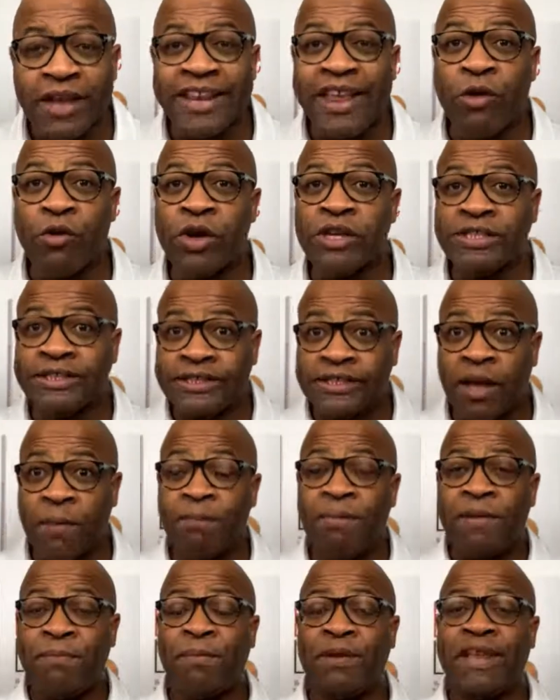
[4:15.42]
There are
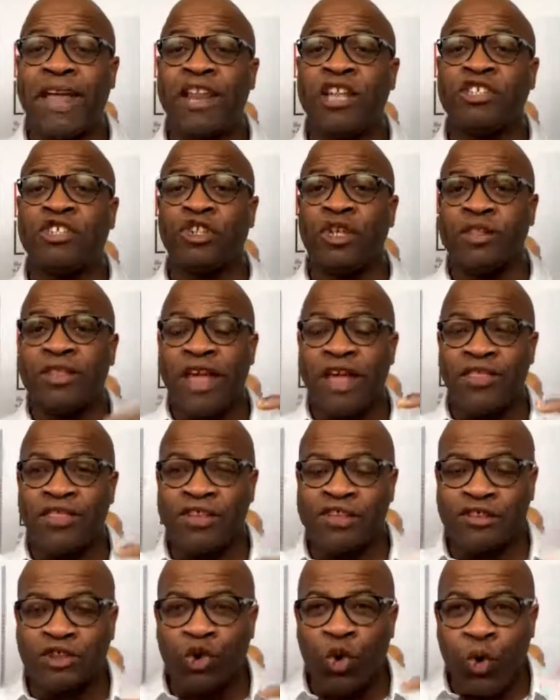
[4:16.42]
some people
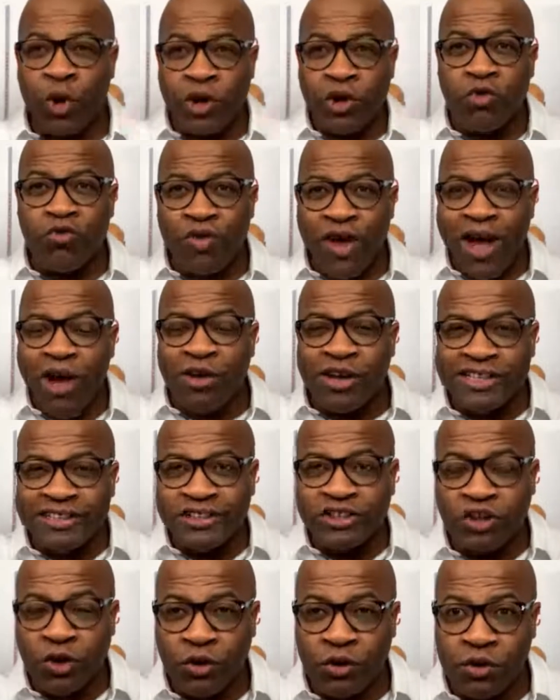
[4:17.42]
that's going around in
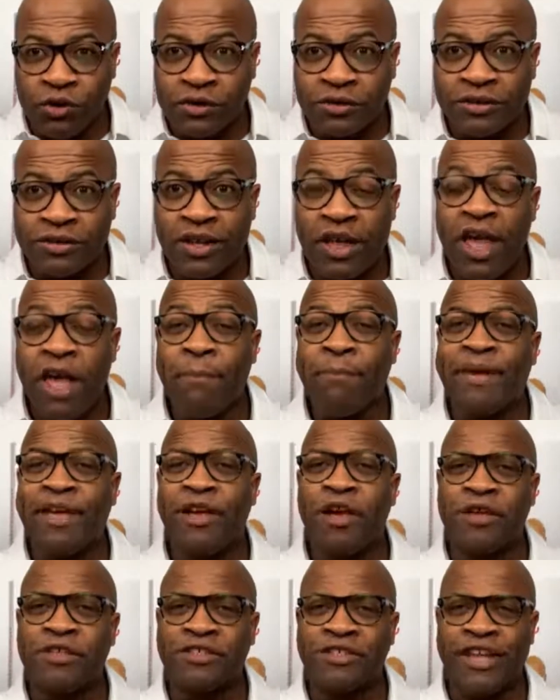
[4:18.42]
circles
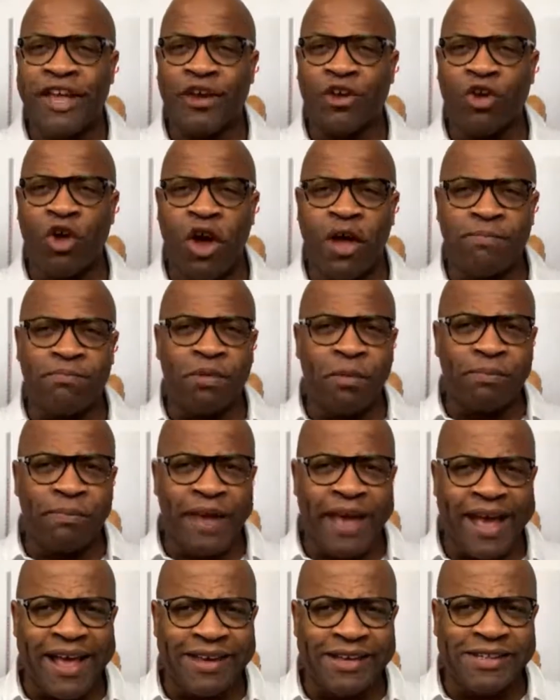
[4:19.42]
because they're not
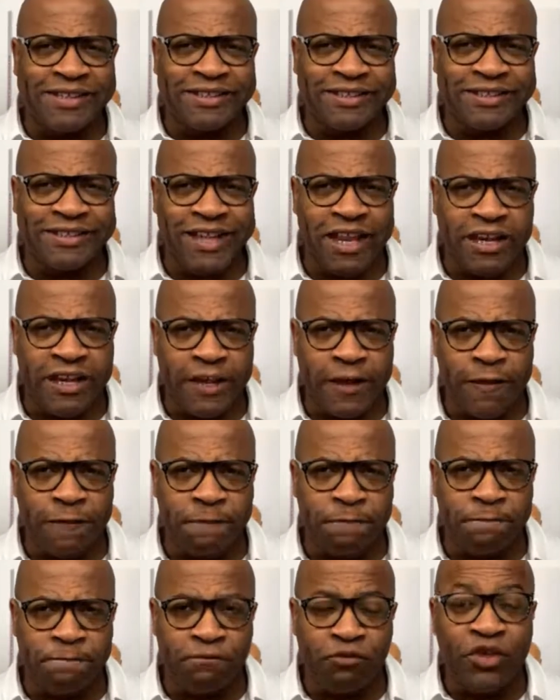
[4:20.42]
prepared to study.
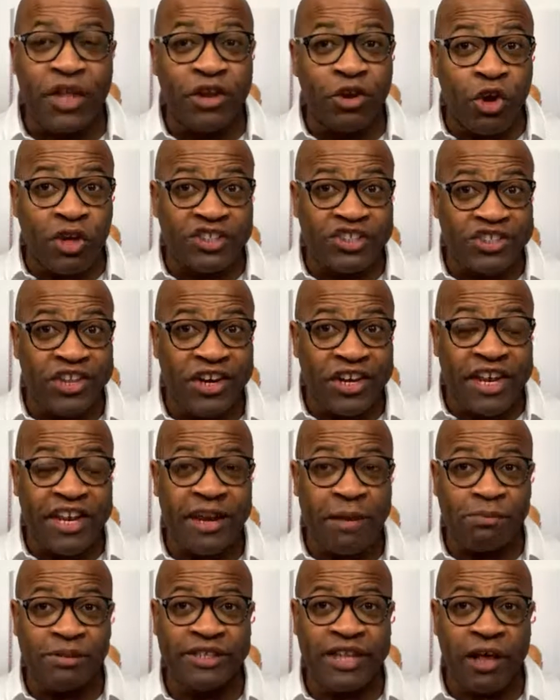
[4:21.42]
They're not studying
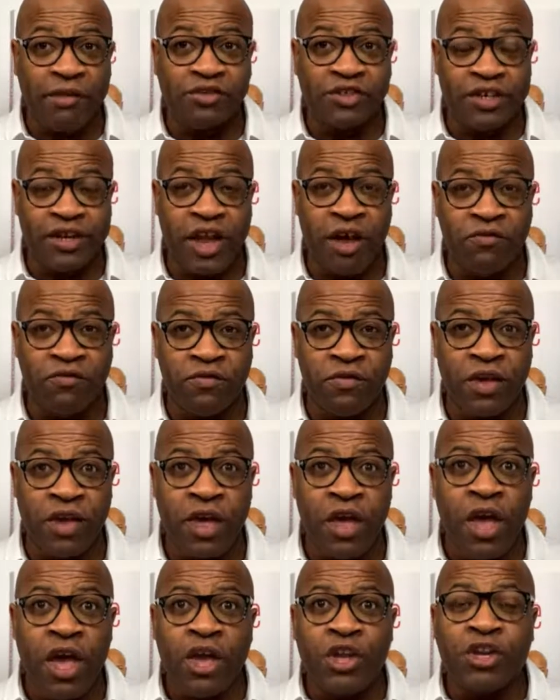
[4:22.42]
themselves enough
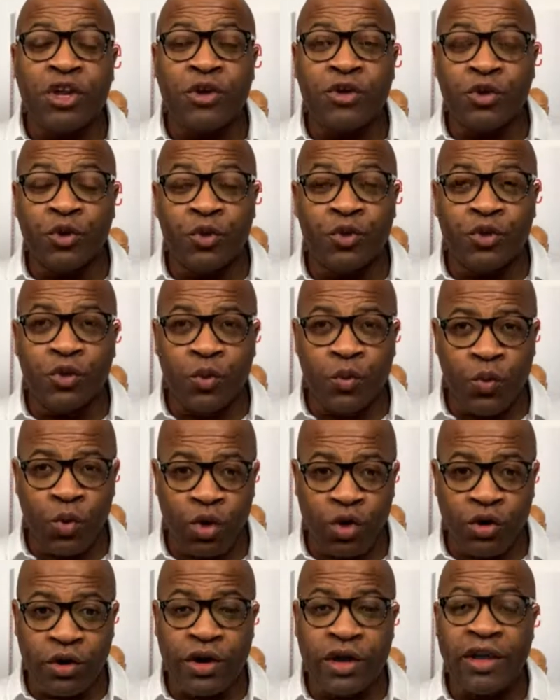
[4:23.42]
to do the
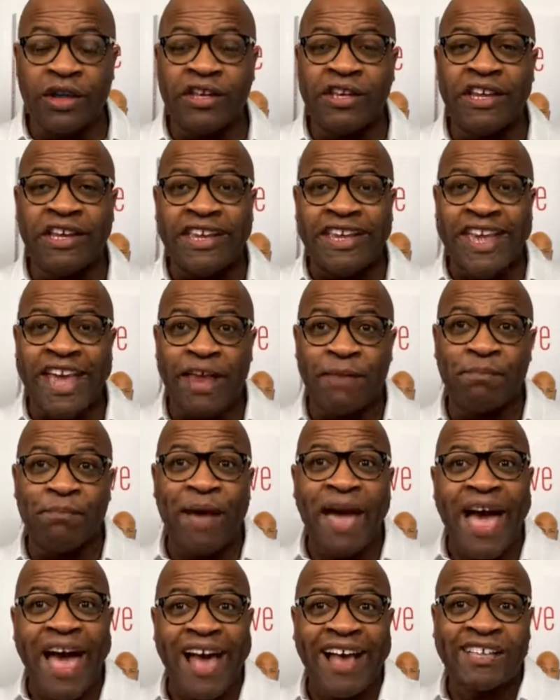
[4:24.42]
work to get
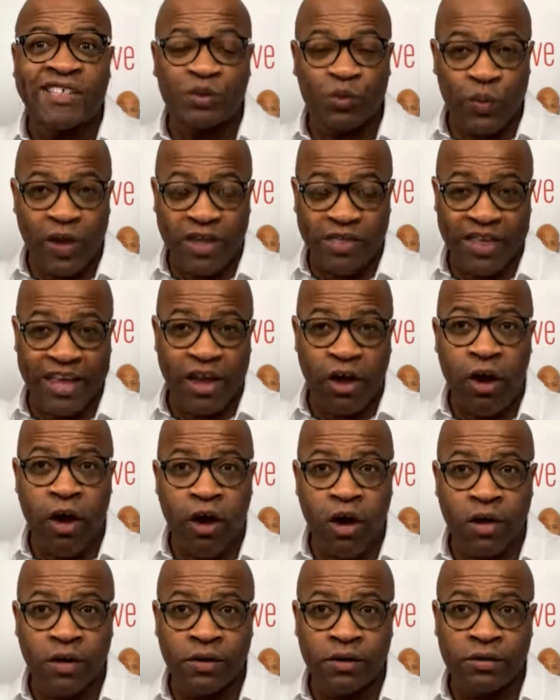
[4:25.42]
past where they are.